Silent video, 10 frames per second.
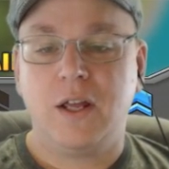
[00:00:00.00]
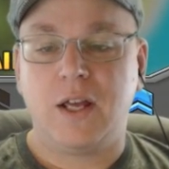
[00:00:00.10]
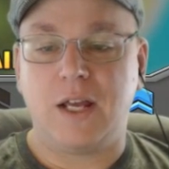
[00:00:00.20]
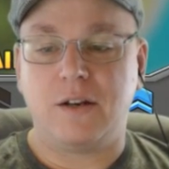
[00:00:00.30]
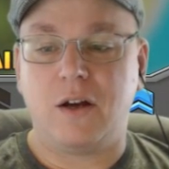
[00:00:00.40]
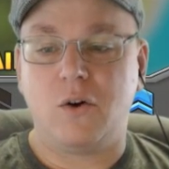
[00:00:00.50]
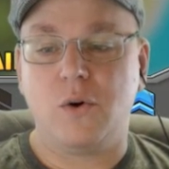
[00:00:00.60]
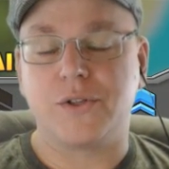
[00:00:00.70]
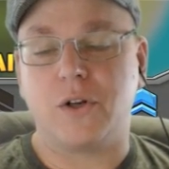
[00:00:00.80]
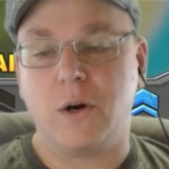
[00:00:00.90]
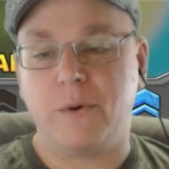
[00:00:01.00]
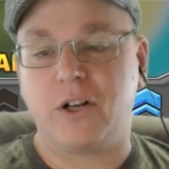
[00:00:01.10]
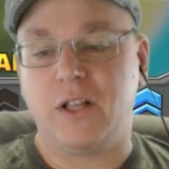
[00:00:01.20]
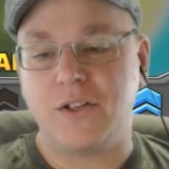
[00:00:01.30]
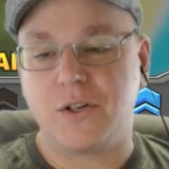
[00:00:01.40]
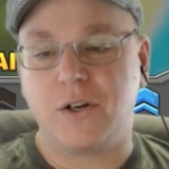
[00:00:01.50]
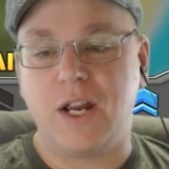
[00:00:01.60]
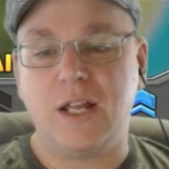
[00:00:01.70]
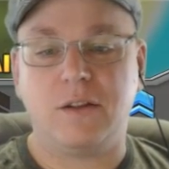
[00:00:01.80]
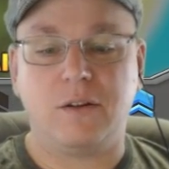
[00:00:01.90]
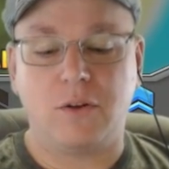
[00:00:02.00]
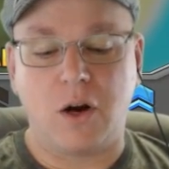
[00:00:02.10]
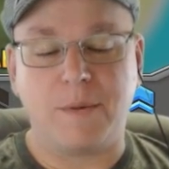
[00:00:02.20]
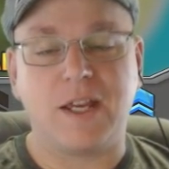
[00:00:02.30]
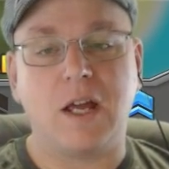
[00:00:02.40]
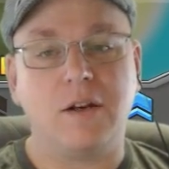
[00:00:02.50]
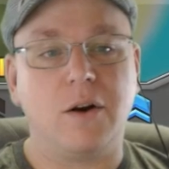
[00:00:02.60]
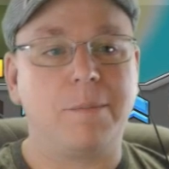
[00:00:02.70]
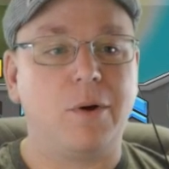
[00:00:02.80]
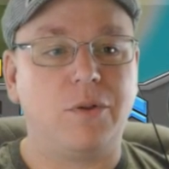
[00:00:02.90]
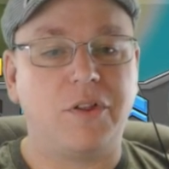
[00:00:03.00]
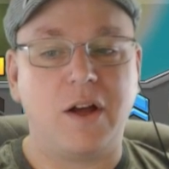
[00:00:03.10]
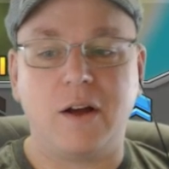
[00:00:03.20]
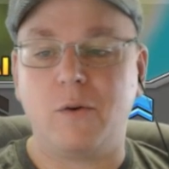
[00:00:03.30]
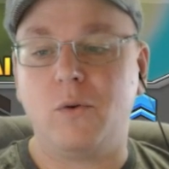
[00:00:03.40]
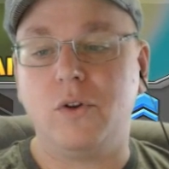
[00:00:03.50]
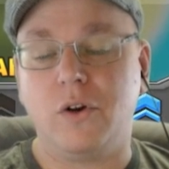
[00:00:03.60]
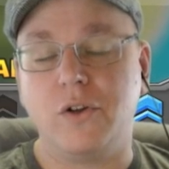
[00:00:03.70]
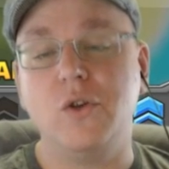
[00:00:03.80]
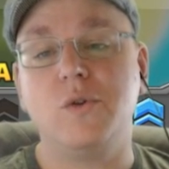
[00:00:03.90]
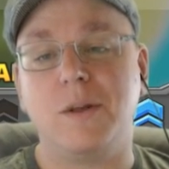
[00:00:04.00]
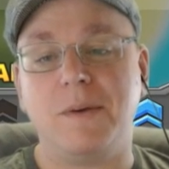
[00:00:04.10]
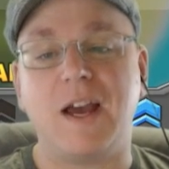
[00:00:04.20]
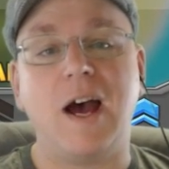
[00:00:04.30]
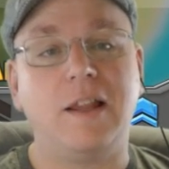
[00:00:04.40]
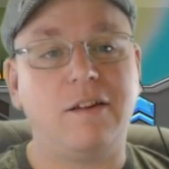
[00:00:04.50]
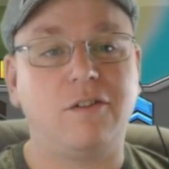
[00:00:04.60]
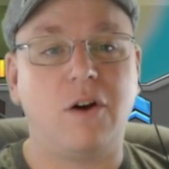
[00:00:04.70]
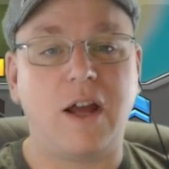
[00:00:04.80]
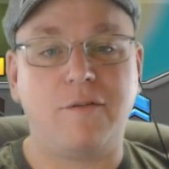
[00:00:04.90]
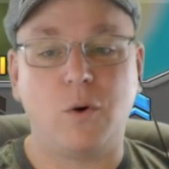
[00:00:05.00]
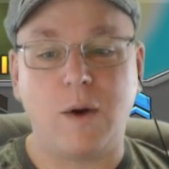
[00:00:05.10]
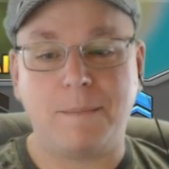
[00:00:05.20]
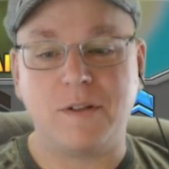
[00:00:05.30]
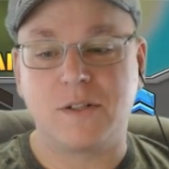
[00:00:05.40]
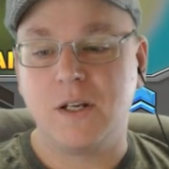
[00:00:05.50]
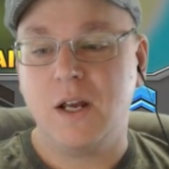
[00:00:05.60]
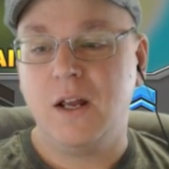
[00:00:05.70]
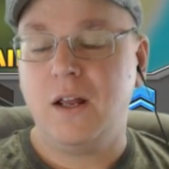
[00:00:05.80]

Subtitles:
And, of course, the Armored Cleanser and Armageddon are both, or used to be, highly sought-after weapons.